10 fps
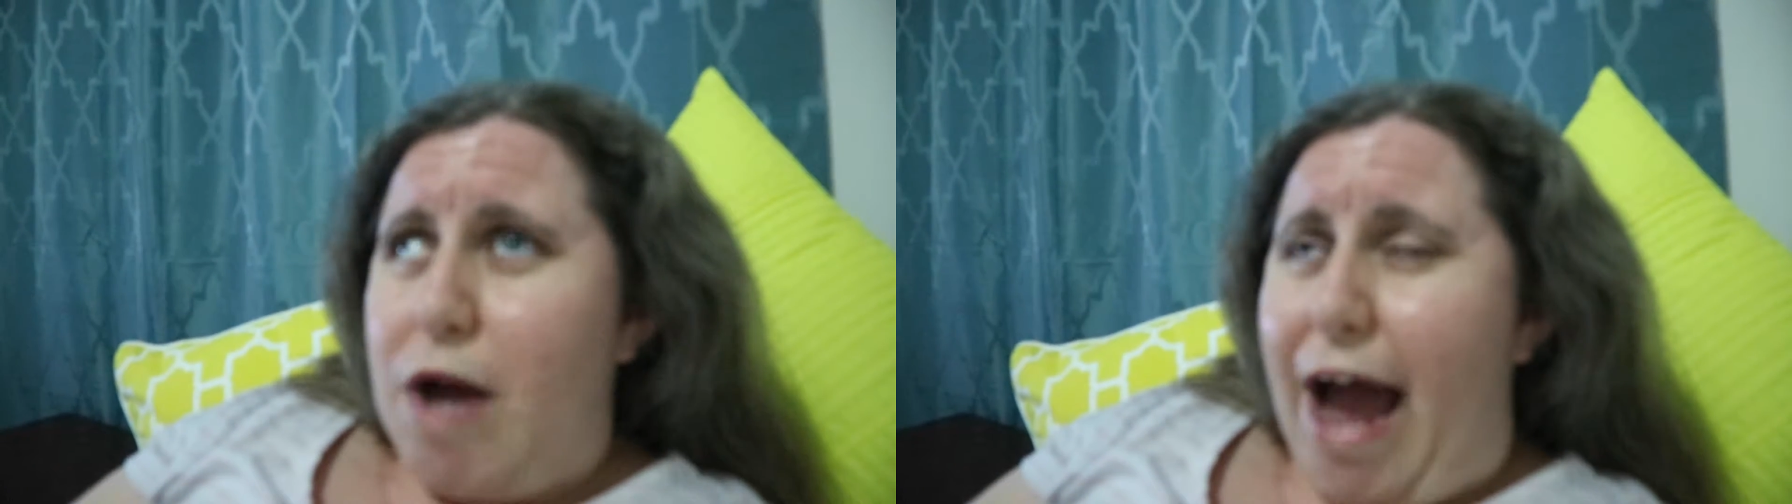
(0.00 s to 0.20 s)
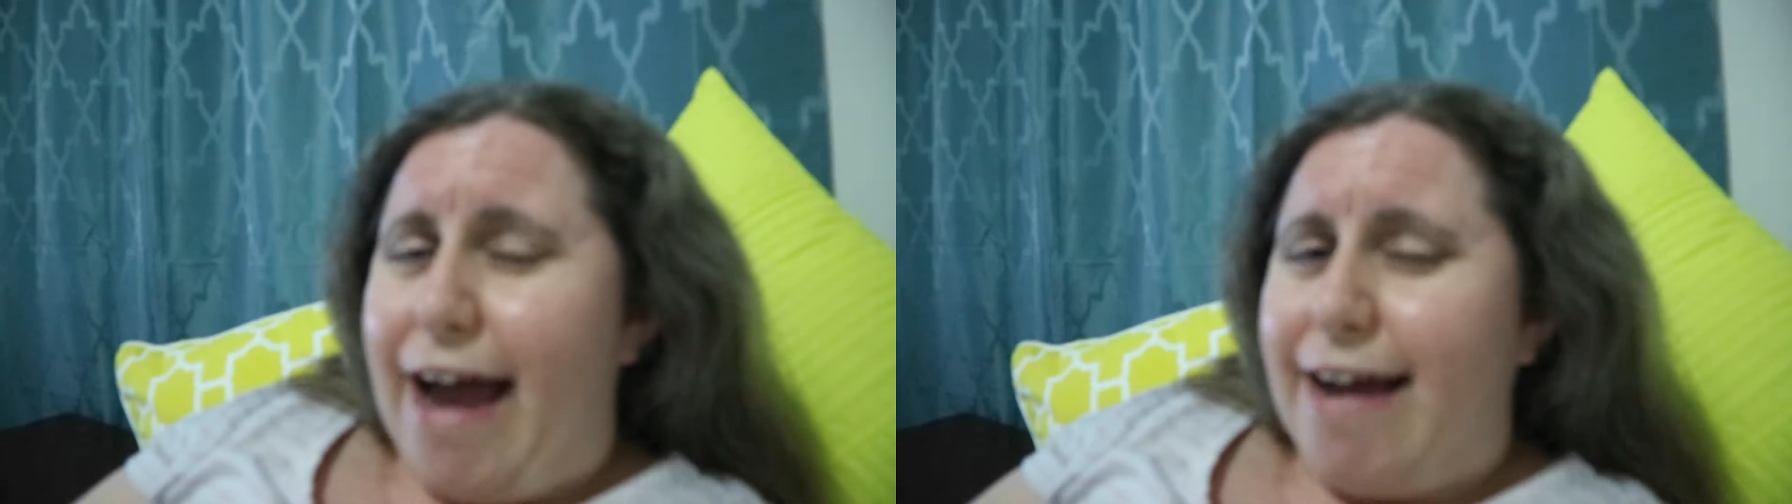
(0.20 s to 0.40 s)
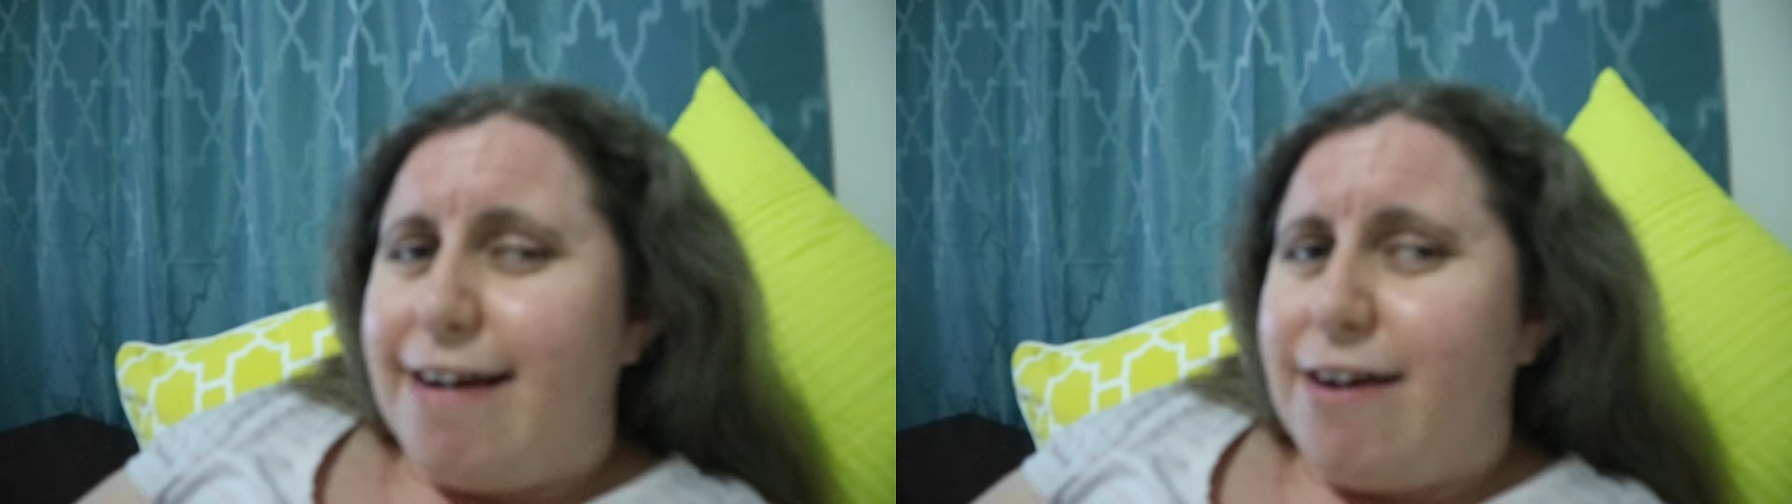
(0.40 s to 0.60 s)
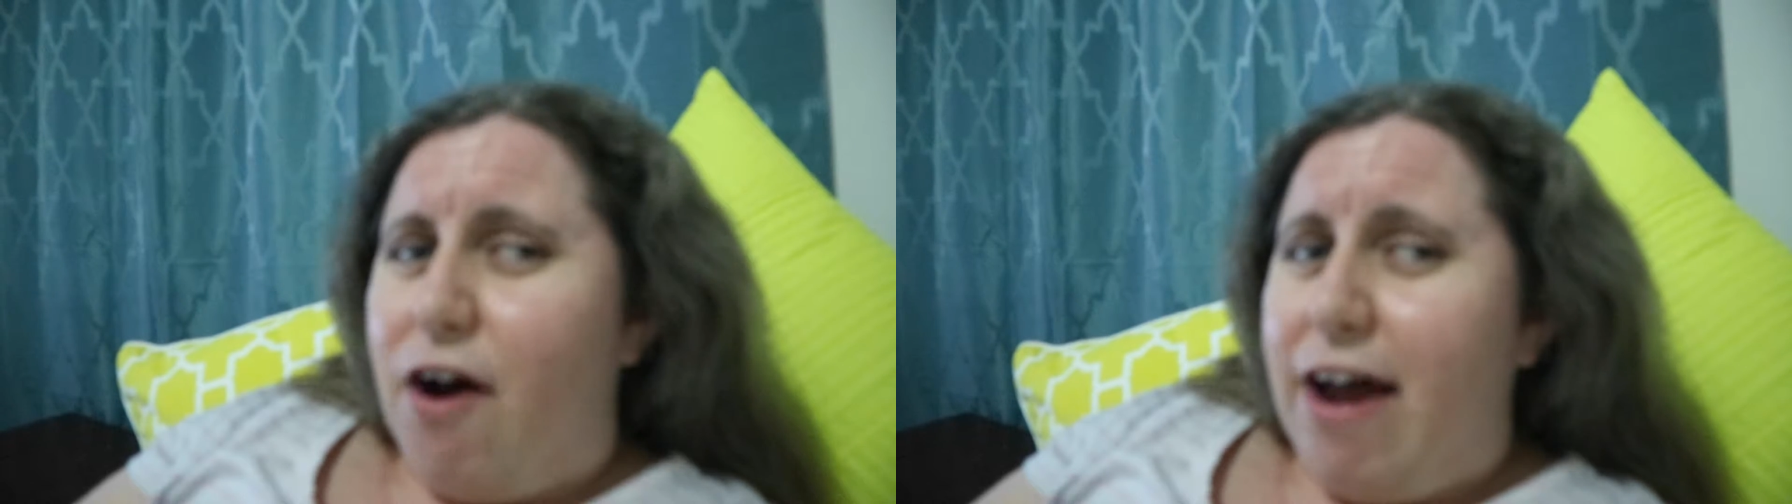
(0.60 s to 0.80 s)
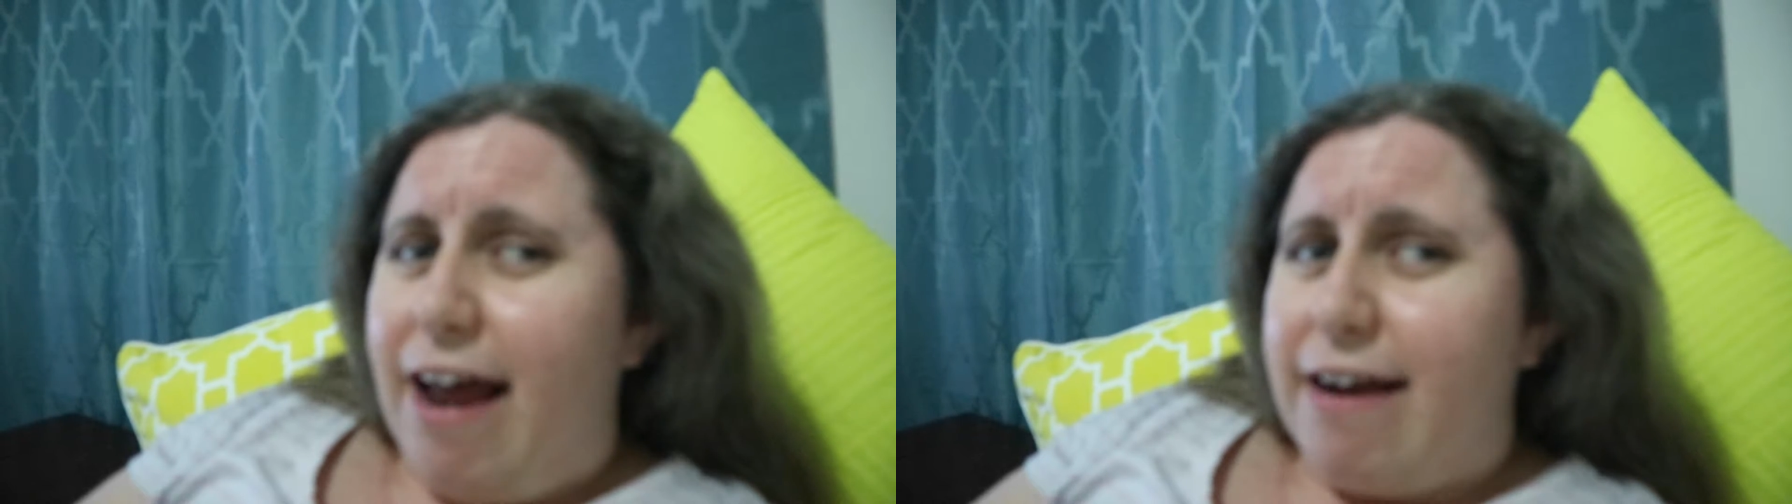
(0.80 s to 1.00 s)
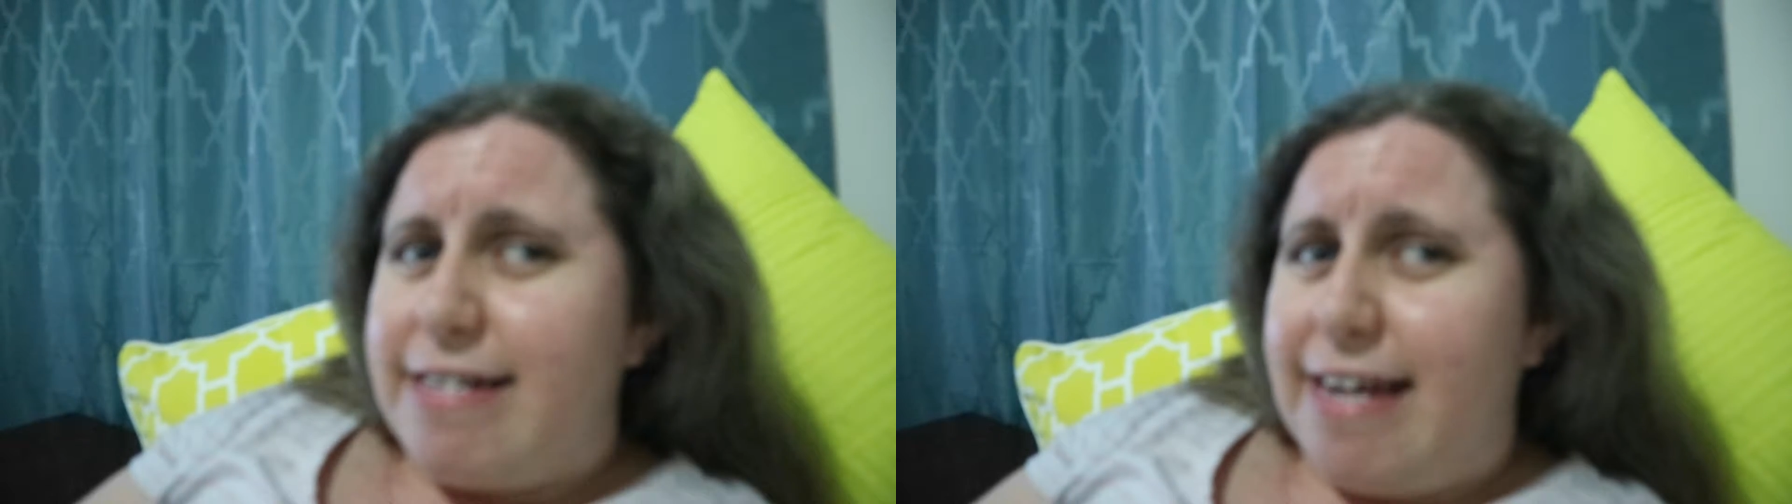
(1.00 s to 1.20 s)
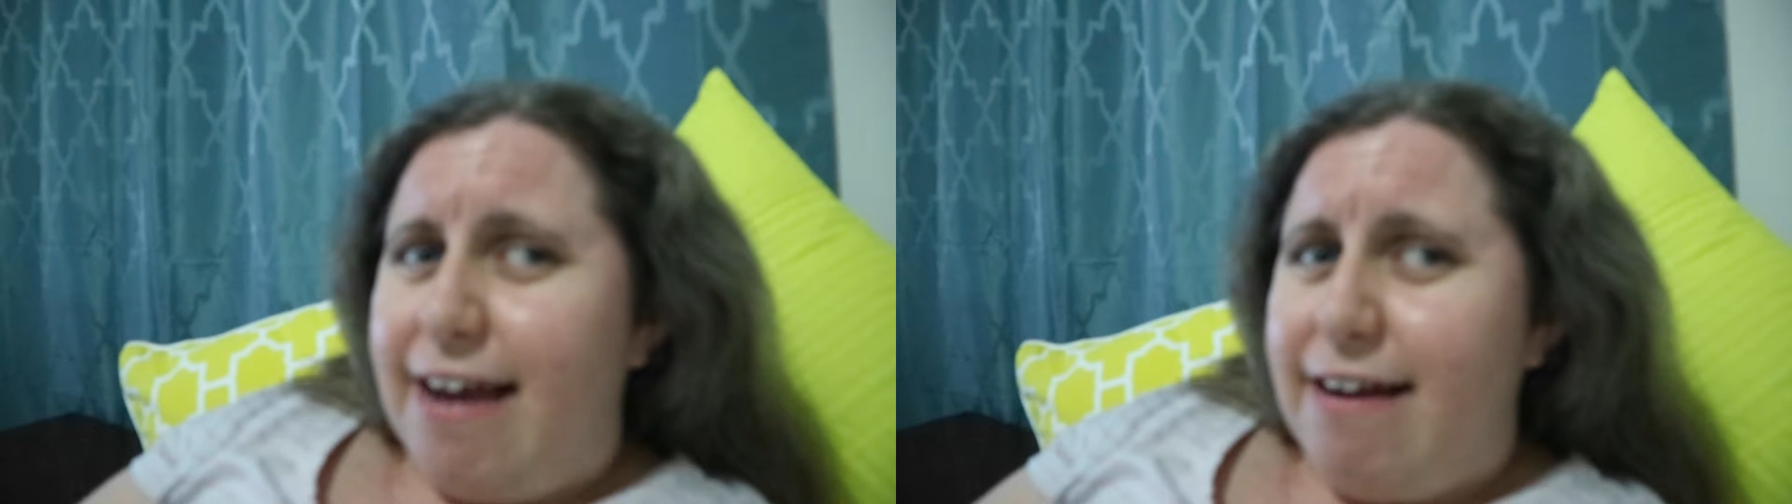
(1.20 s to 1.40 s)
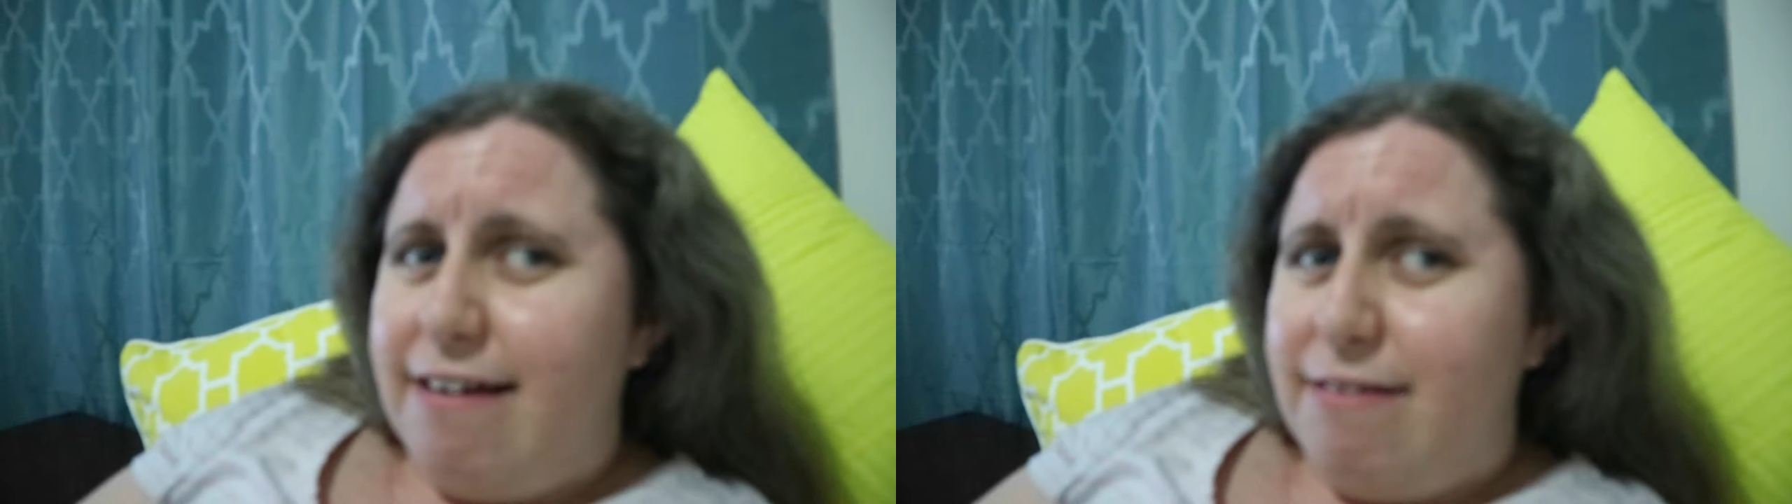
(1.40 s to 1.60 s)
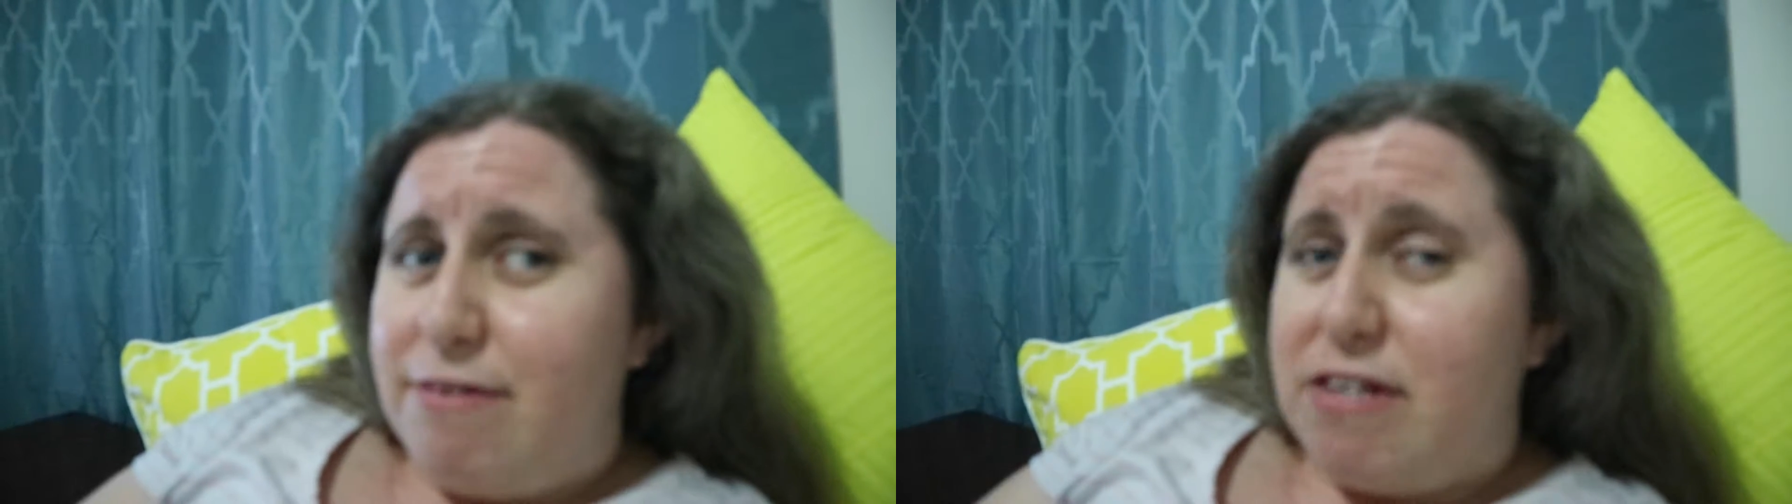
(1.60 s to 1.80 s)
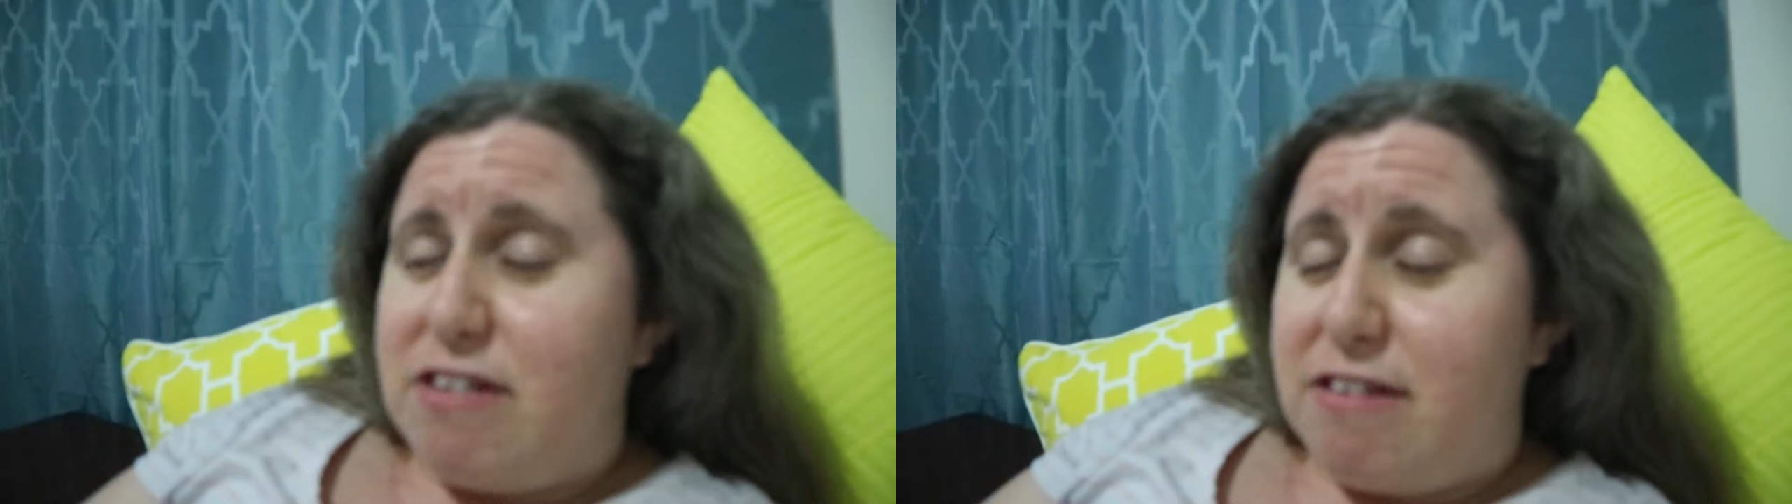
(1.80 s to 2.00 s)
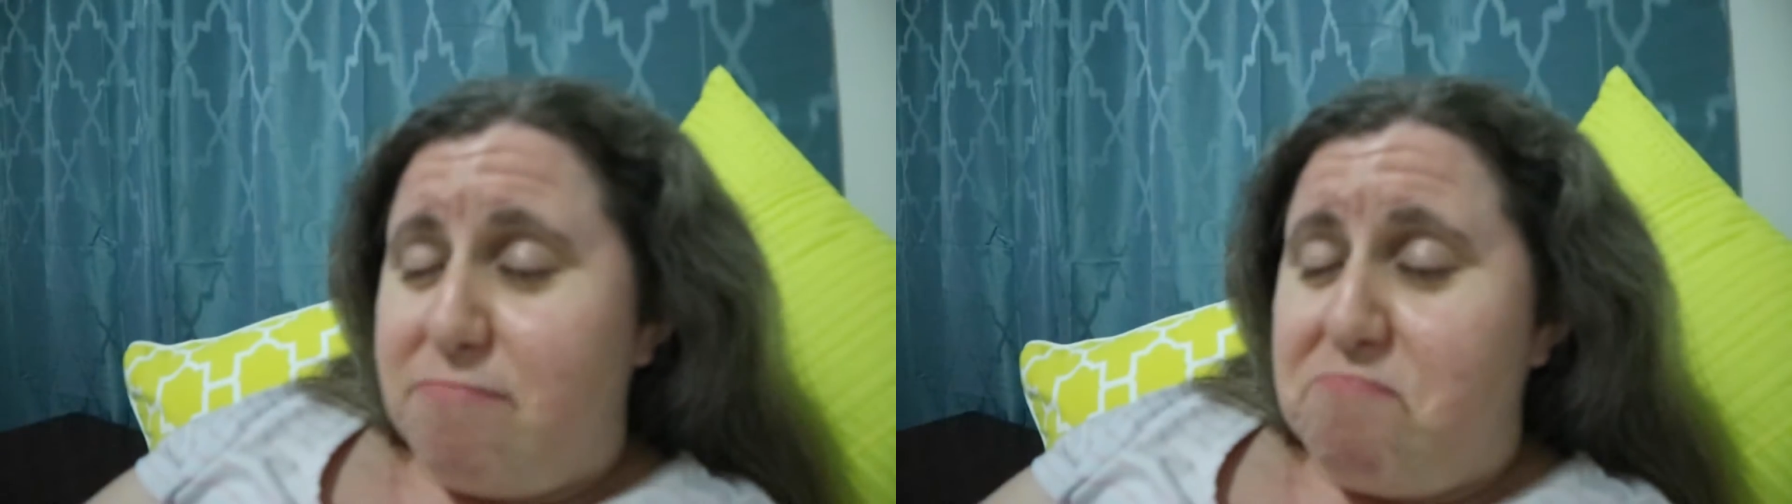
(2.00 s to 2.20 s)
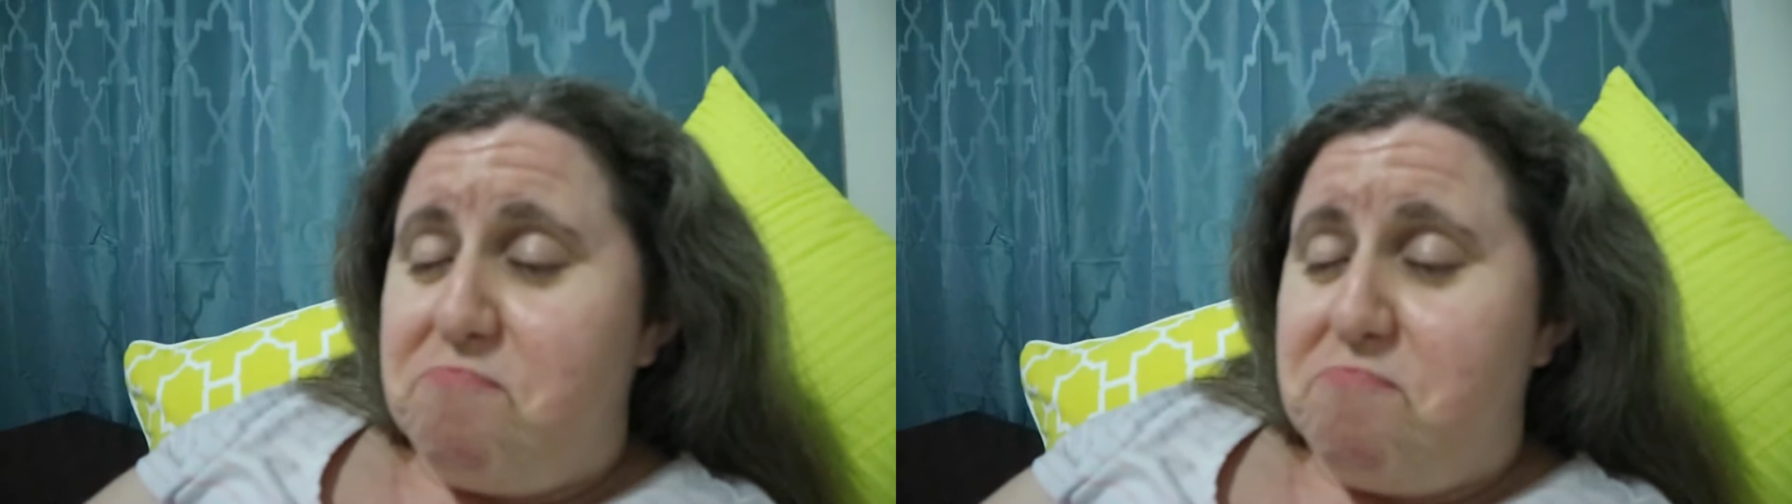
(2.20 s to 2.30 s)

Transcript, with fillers: 8, 9 out of 10, which is